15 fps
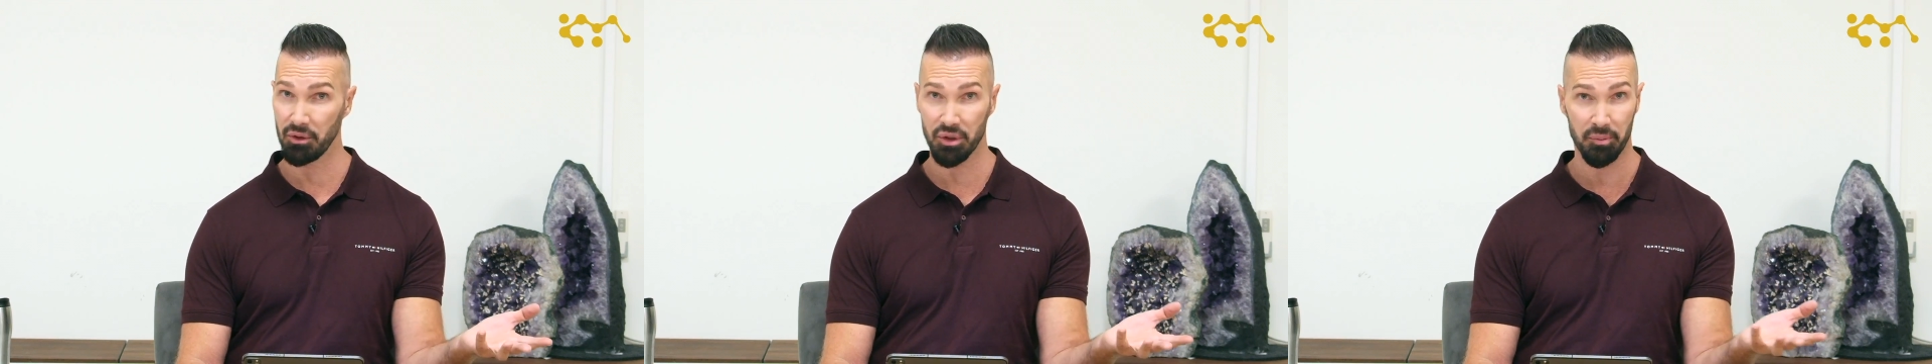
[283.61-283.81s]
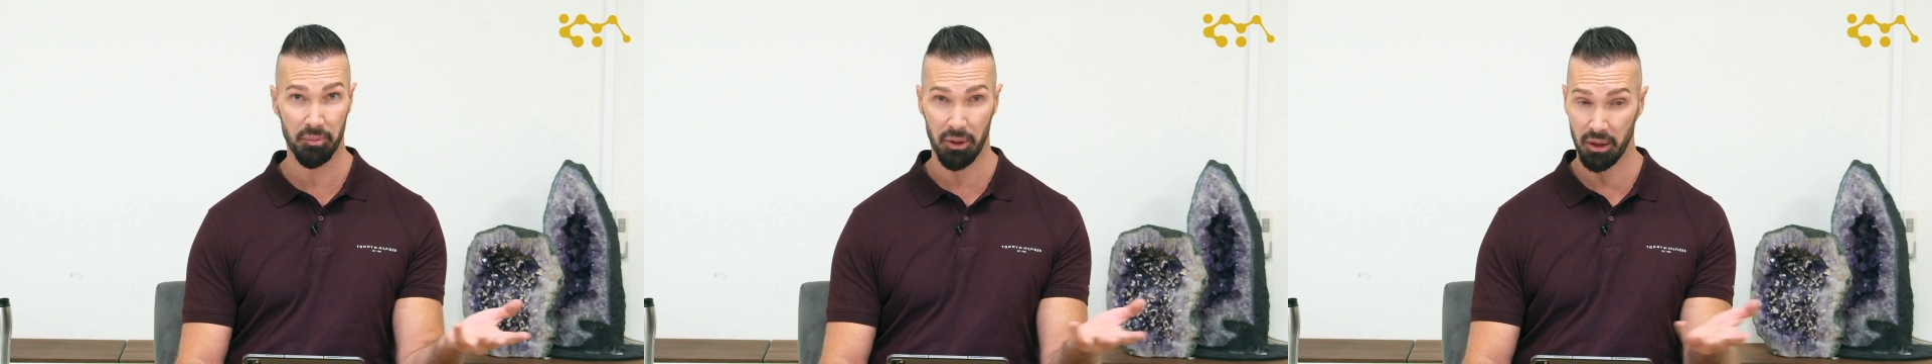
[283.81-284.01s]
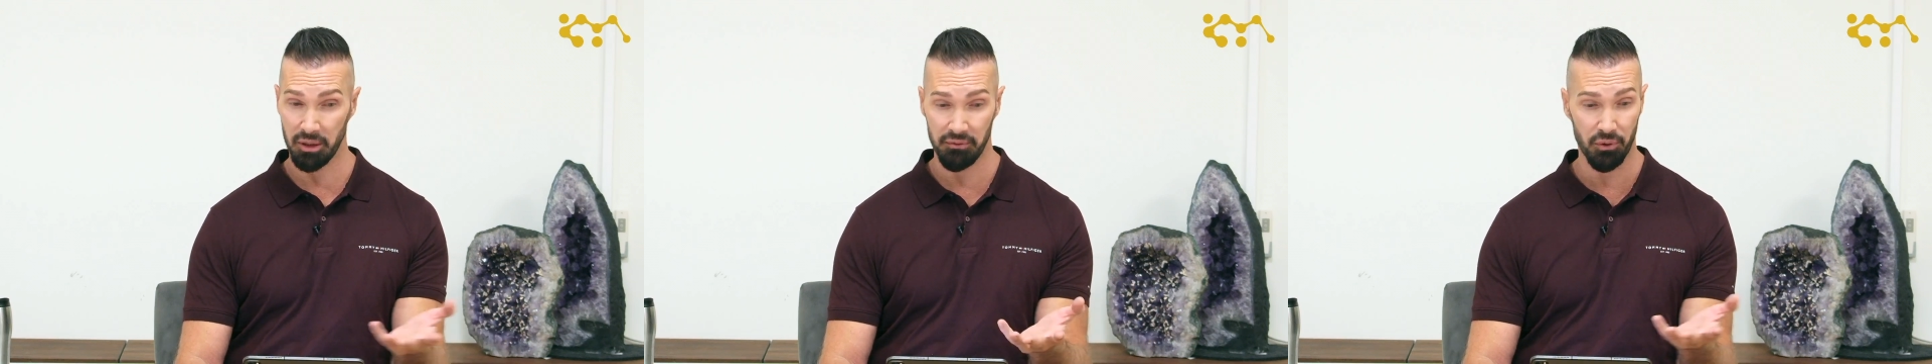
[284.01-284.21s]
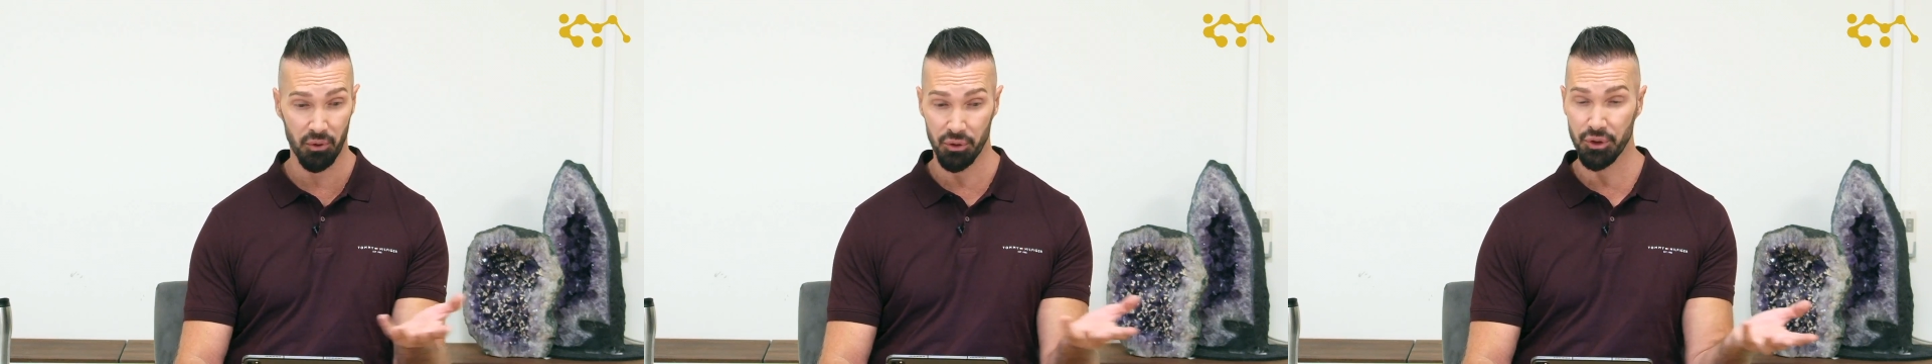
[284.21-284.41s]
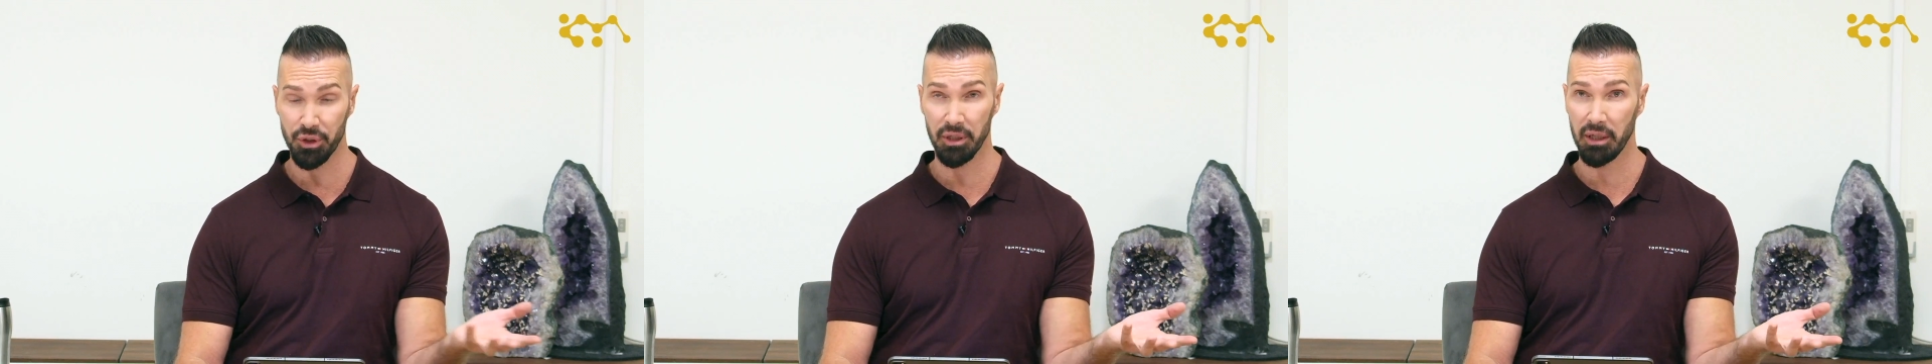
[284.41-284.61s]
it's part of
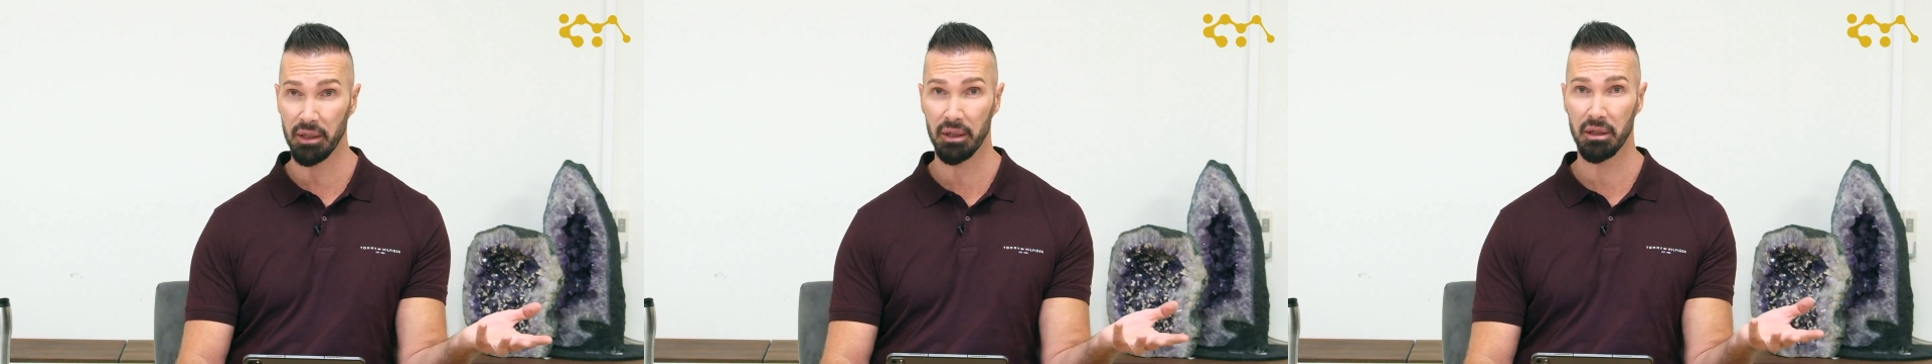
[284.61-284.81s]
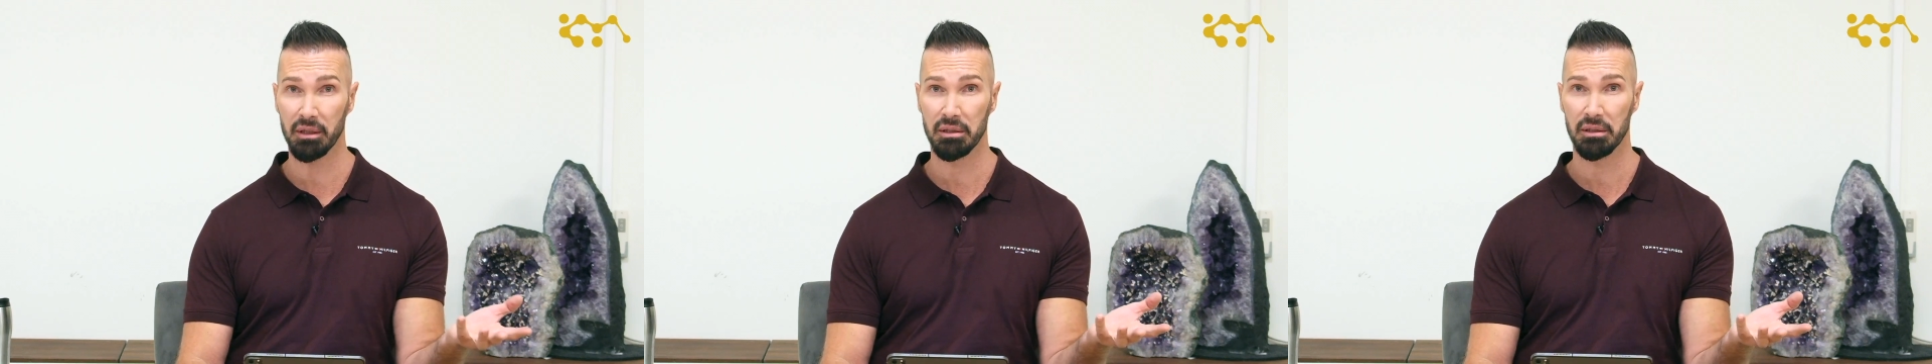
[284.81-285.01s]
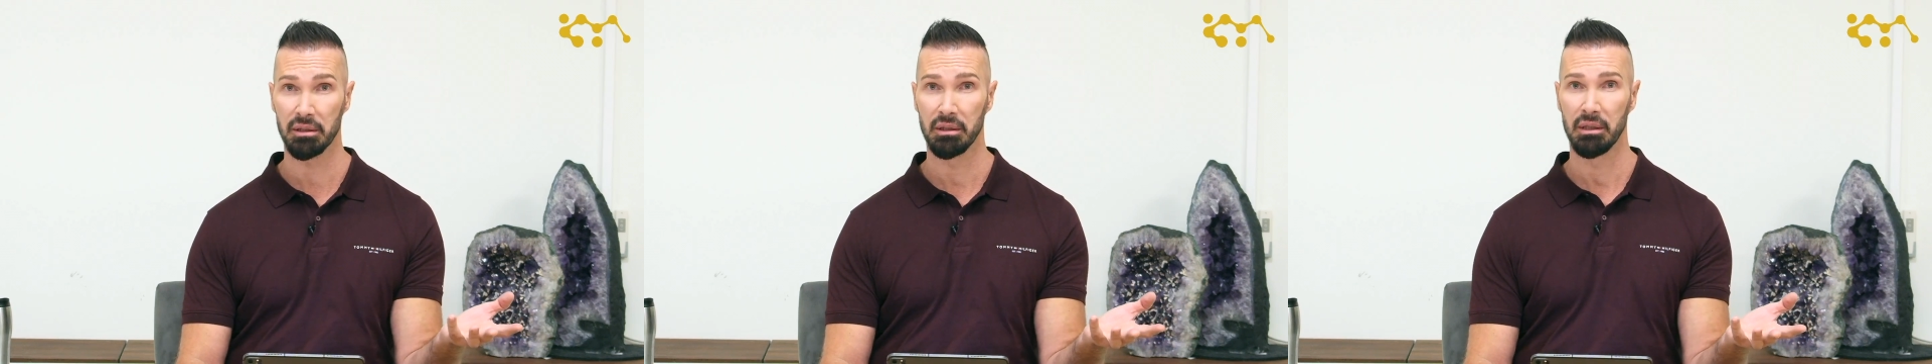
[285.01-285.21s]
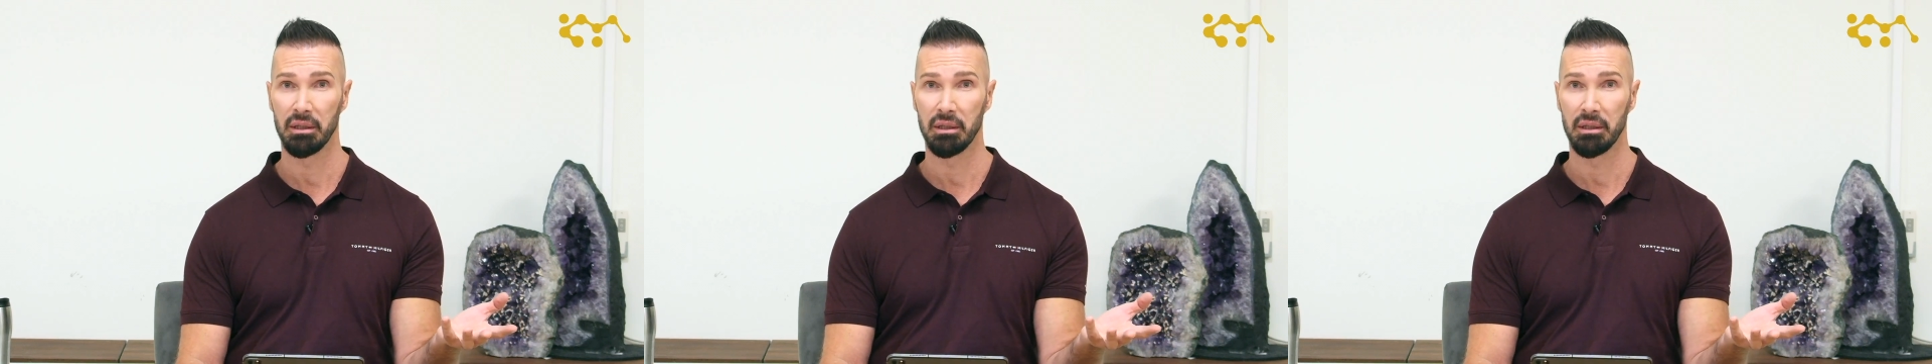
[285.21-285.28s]
your genetics,